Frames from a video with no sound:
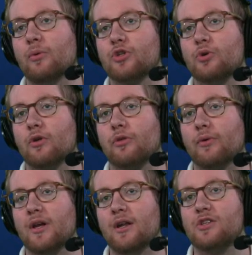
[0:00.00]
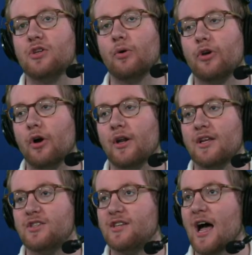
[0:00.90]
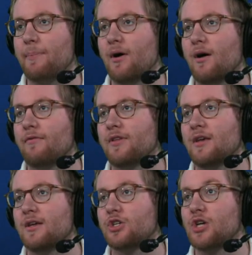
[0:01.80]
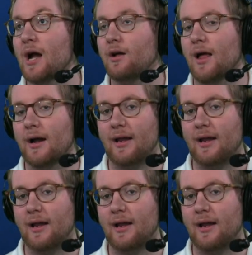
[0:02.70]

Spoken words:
will shoot a 3, and it's no good. It hits the top of the shot clock,